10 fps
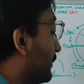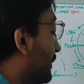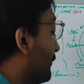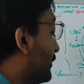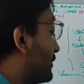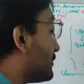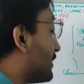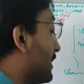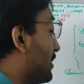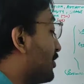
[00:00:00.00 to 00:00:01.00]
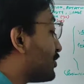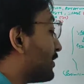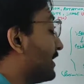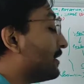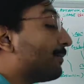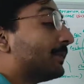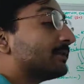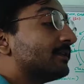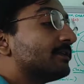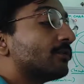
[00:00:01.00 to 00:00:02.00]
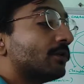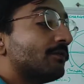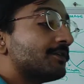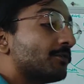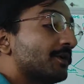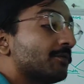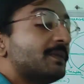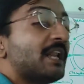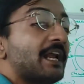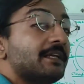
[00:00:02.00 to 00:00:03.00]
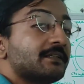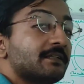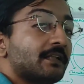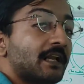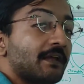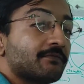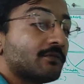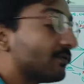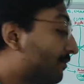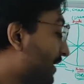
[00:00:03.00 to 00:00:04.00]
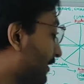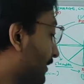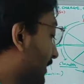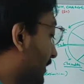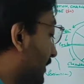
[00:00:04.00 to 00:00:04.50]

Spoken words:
If it is the yellowish green, the person is always going to be righteous in the life, no matter